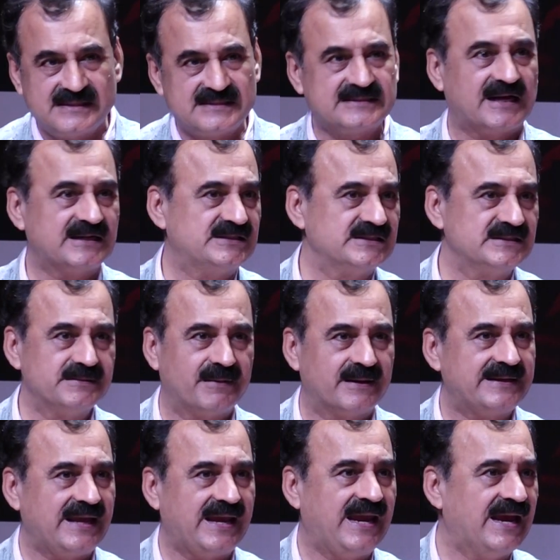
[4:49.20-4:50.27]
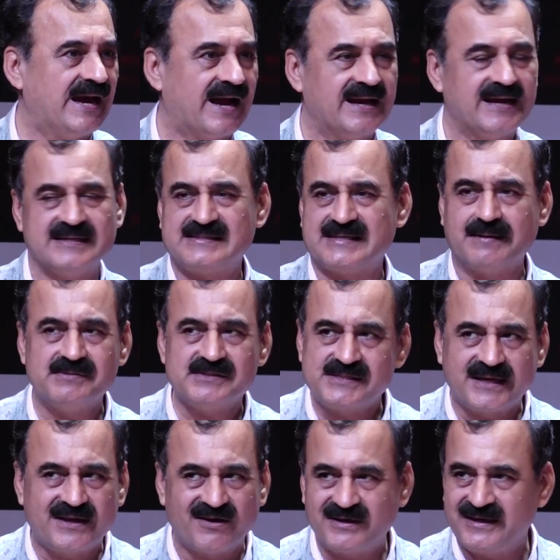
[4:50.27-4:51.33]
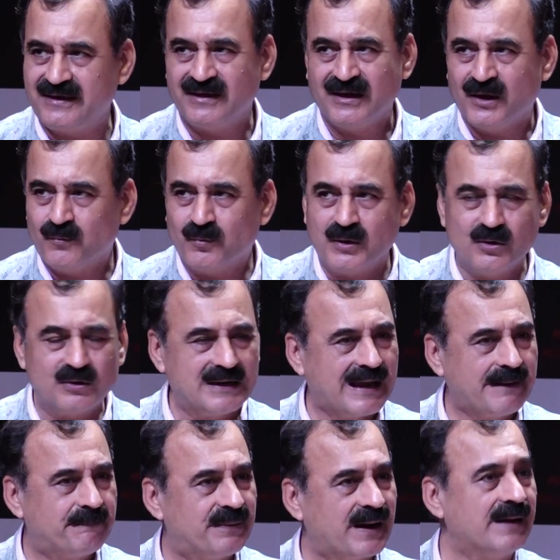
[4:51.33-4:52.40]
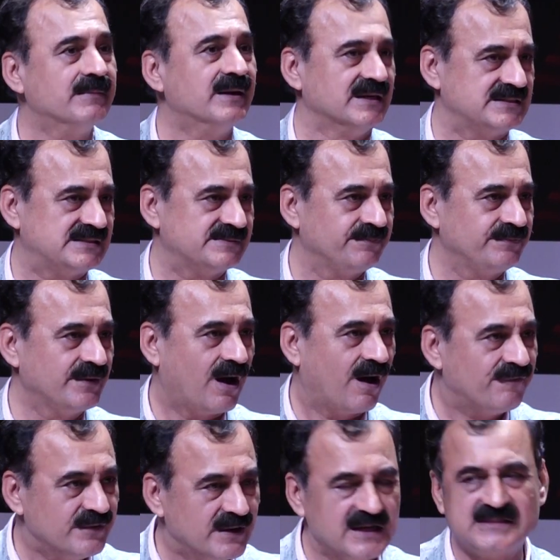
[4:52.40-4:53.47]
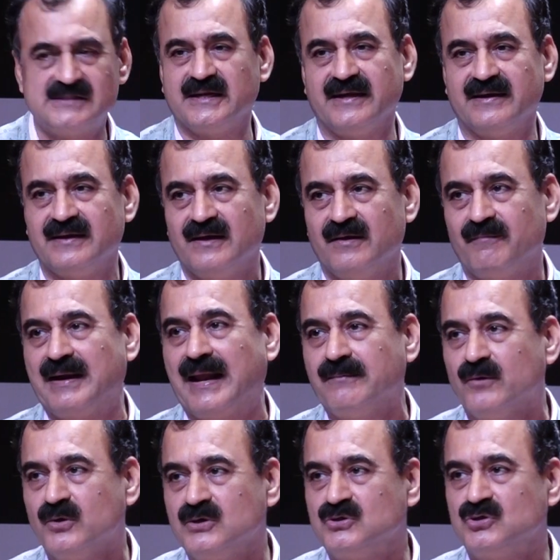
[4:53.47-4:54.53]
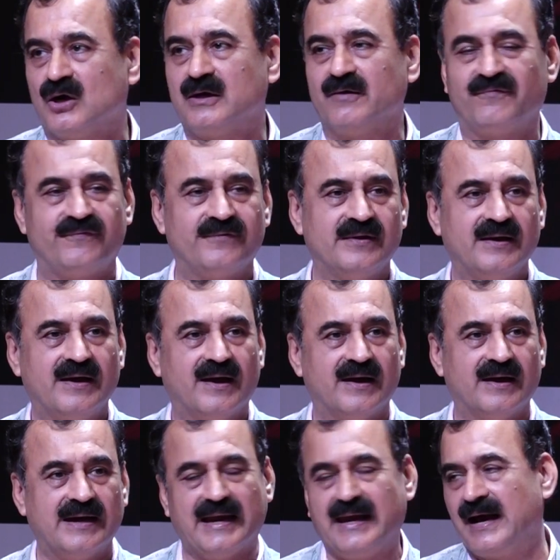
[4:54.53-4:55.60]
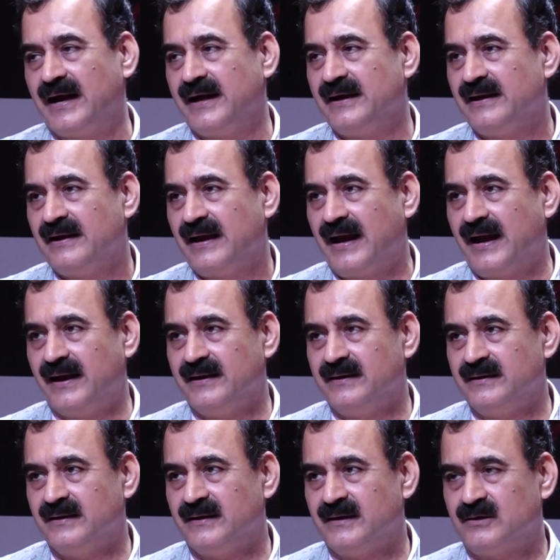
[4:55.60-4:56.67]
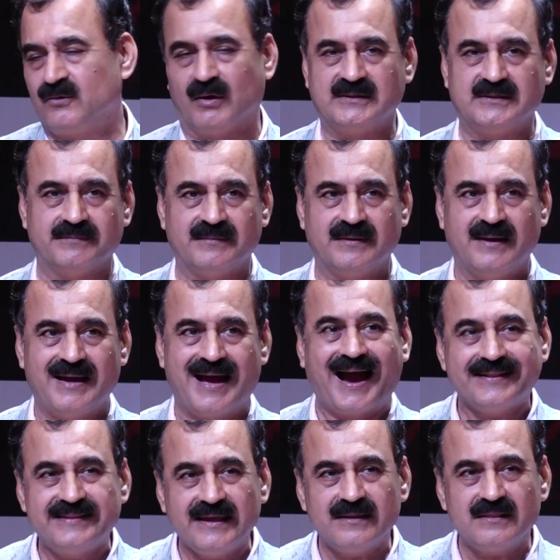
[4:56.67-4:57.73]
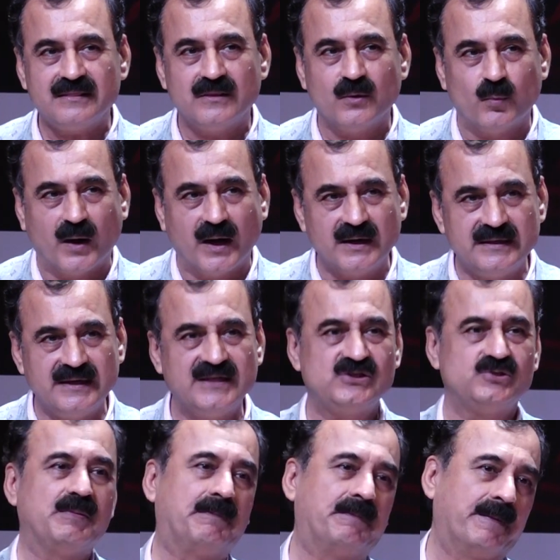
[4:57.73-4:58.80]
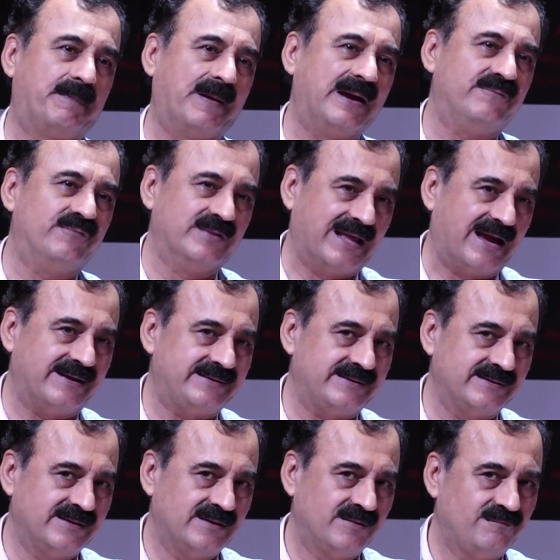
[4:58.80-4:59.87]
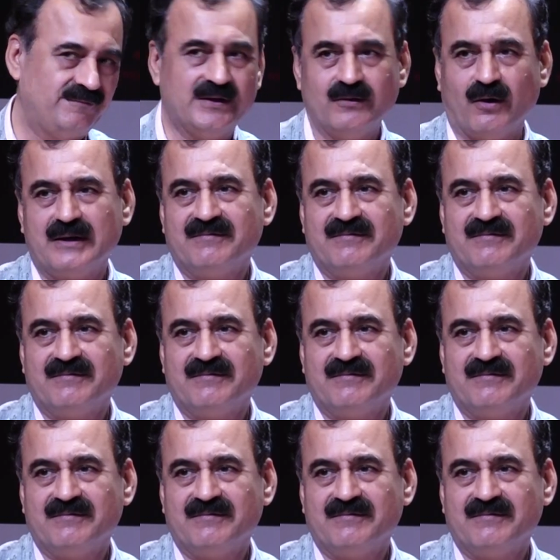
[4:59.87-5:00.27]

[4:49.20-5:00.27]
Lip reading: These discussions about AI and cybersecurity would look like primers of nursery when I'm going to talk of AI and quantum. I think the world needs to be prepared for that.